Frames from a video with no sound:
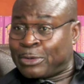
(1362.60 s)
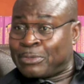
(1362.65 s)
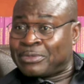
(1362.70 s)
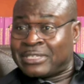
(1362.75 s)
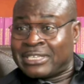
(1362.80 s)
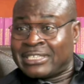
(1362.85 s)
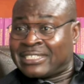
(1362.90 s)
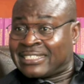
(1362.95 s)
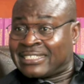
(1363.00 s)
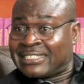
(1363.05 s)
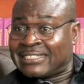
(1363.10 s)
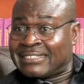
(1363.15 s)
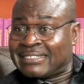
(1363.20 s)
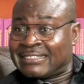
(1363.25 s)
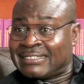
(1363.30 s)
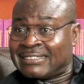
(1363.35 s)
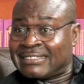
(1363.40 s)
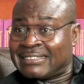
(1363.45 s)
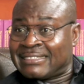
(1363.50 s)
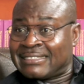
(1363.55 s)
competition.
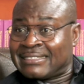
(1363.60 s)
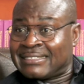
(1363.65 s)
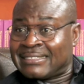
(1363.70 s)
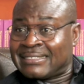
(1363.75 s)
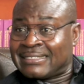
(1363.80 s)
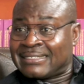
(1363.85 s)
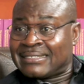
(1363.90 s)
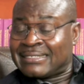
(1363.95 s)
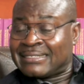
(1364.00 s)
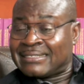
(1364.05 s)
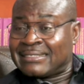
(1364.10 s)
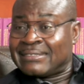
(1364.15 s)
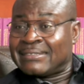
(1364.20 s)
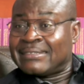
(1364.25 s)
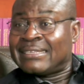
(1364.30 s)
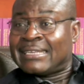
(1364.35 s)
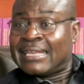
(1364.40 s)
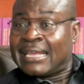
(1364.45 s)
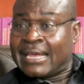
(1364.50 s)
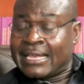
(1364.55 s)
It's a
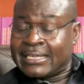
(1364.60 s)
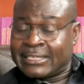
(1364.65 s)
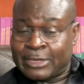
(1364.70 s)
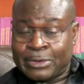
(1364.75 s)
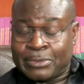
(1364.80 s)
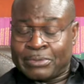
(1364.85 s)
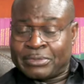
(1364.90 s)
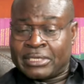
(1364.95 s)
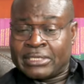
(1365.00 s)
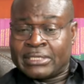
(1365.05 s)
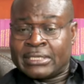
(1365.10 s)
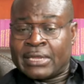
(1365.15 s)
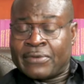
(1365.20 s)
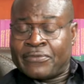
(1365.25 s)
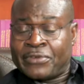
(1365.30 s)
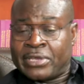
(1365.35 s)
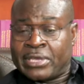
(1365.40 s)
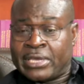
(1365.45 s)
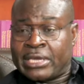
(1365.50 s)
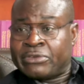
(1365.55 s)
competition
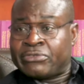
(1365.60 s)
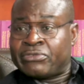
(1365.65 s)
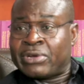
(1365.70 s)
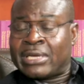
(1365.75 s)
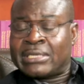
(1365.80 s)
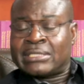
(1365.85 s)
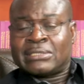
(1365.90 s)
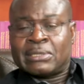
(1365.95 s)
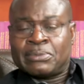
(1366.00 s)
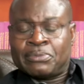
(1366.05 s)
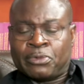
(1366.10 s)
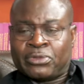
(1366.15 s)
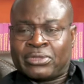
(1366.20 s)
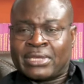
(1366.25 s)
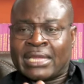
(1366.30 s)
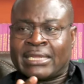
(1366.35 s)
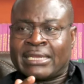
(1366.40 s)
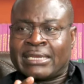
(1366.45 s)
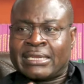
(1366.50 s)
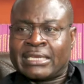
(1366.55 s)
every year. It runs both
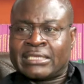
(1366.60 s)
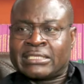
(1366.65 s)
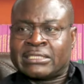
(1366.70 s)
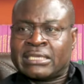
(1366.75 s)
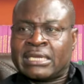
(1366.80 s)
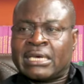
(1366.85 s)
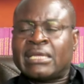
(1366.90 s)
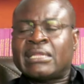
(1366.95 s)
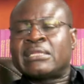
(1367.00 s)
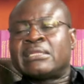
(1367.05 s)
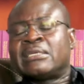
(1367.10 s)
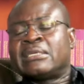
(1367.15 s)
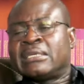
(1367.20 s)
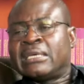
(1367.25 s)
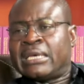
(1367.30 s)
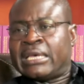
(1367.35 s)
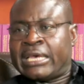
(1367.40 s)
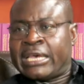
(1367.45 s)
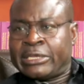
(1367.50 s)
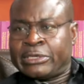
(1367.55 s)
at a national
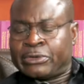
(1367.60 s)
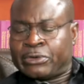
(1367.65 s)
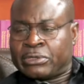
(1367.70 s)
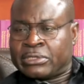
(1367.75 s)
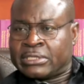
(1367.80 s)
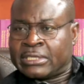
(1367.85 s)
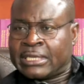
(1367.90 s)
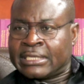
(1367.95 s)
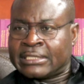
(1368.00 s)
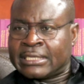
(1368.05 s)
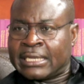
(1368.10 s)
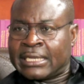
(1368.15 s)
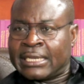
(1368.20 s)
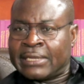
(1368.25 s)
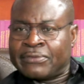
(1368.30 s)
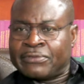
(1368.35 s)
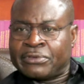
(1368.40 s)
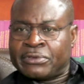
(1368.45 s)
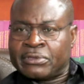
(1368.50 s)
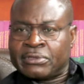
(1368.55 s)
and continental
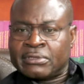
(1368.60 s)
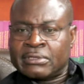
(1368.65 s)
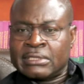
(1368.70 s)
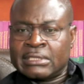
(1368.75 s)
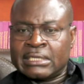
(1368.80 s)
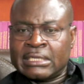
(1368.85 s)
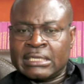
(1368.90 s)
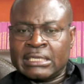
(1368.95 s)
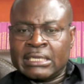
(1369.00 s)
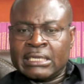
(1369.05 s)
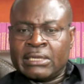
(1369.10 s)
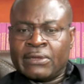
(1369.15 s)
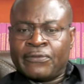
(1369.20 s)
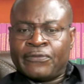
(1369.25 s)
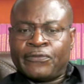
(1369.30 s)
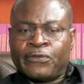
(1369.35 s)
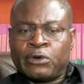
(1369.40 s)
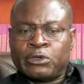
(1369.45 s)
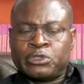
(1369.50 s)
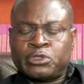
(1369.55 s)
level
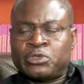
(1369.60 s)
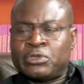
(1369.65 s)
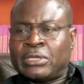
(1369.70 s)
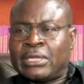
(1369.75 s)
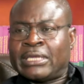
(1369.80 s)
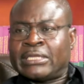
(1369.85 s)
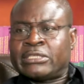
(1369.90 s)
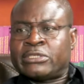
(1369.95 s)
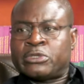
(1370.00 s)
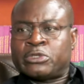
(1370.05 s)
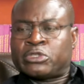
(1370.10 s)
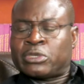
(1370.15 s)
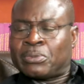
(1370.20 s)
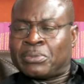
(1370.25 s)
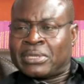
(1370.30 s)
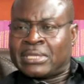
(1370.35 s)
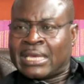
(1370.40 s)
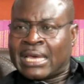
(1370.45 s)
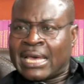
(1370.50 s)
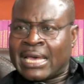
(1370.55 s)
for students to
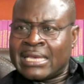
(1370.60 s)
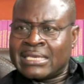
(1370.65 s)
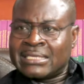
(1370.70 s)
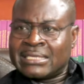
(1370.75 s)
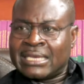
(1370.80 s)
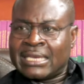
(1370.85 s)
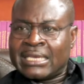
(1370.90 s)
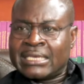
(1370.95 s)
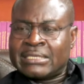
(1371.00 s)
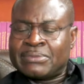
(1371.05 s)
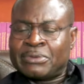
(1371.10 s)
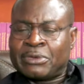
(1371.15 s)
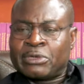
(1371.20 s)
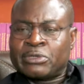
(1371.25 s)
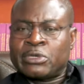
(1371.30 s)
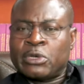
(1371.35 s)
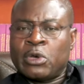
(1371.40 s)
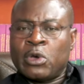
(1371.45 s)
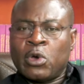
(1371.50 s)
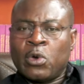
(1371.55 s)
submit their essays,
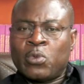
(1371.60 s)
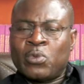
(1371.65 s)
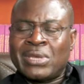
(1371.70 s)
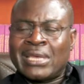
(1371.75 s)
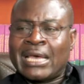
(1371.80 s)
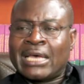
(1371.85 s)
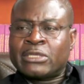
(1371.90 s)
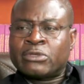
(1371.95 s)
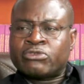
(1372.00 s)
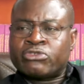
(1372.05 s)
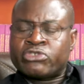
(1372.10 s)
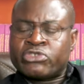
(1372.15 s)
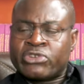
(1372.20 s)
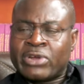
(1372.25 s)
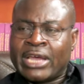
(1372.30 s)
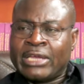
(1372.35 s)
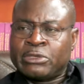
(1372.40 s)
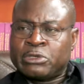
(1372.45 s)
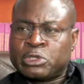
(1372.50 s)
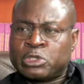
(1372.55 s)
because we are
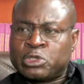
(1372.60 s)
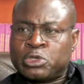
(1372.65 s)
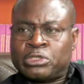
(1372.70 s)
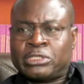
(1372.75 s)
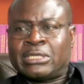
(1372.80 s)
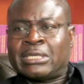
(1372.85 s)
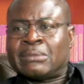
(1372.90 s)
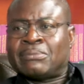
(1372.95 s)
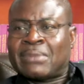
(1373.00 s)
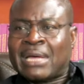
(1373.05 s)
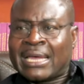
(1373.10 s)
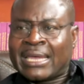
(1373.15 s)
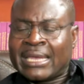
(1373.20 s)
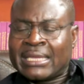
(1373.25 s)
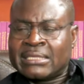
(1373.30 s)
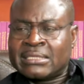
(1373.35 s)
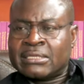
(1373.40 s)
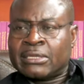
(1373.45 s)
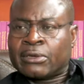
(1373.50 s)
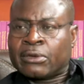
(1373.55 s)
trying to social
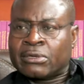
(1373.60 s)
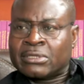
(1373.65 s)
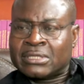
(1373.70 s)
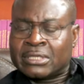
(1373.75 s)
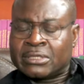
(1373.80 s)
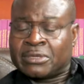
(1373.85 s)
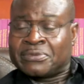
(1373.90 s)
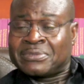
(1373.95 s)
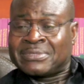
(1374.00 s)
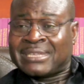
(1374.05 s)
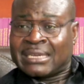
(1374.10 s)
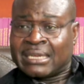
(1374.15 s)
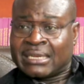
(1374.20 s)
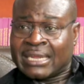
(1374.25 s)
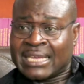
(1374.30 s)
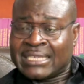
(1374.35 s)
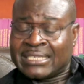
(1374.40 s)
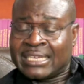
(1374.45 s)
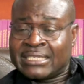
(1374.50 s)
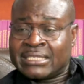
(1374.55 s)
market the concept of
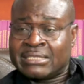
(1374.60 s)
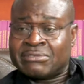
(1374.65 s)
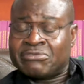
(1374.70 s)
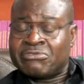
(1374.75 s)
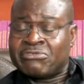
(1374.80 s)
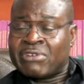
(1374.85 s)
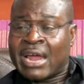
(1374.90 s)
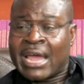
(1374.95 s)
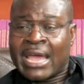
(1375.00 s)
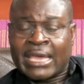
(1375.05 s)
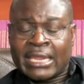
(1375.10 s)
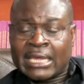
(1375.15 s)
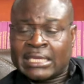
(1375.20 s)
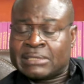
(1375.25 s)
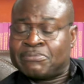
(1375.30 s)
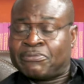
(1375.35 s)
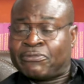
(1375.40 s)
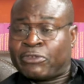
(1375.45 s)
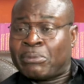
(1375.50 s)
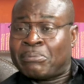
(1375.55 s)
standardization right
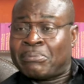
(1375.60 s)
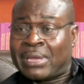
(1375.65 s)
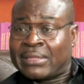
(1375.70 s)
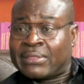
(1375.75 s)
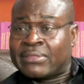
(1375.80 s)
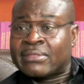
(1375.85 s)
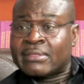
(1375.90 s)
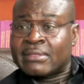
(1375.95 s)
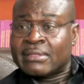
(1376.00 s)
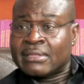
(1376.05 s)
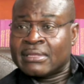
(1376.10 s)
from birth,